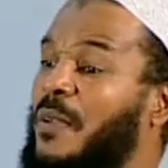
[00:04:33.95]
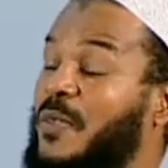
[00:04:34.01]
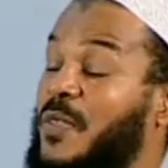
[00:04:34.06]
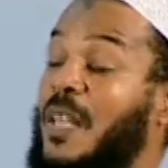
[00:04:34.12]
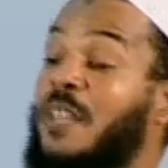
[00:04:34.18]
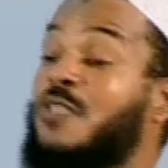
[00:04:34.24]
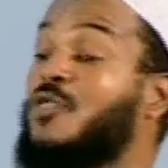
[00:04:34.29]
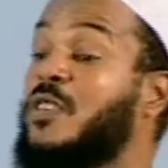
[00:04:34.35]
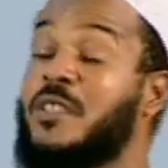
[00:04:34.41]

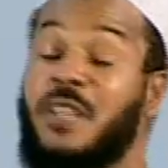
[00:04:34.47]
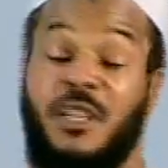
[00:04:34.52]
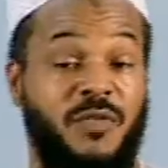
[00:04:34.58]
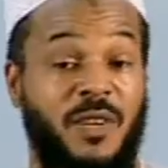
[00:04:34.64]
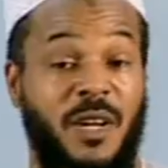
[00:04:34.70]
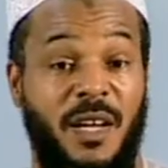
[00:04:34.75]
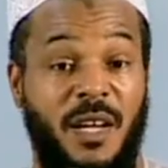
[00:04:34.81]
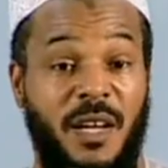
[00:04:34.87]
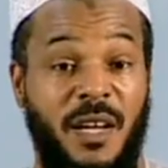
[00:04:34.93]
etc., etc.
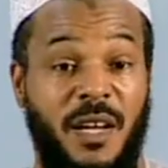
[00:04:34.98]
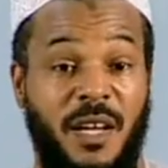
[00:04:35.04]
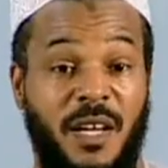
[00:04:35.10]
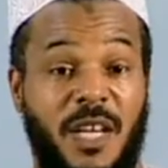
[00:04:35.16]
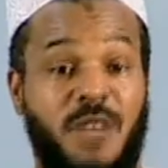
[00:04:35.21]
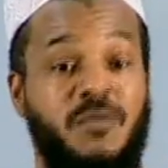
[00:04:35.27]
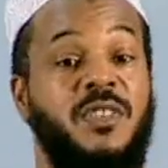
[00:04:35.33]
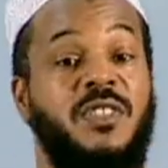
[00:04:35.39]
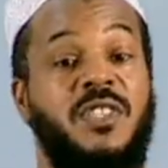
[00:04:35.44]

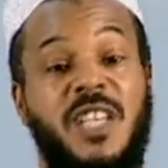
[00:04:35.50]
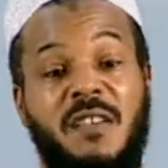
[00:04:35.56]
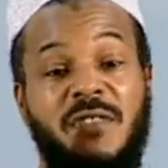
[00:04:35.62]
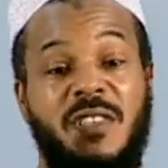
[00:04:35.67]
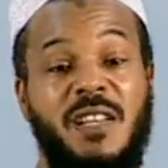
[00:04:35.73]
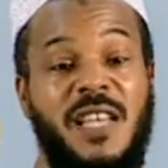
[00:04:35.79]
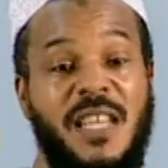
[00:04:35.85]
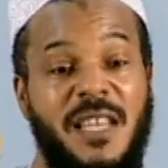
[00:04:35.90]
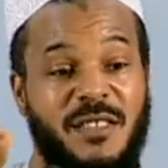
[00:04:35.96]
He received
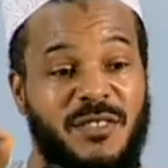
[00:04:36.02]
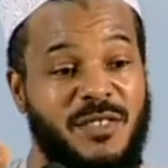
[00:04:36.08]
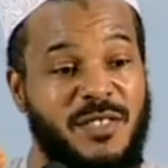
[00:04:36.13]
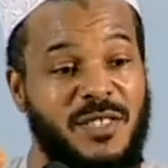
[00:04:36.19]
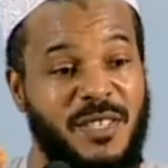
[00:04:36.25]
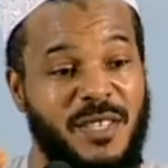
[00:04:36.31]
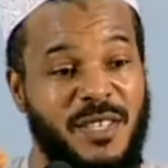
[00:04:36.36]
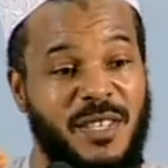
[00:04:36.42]
the least.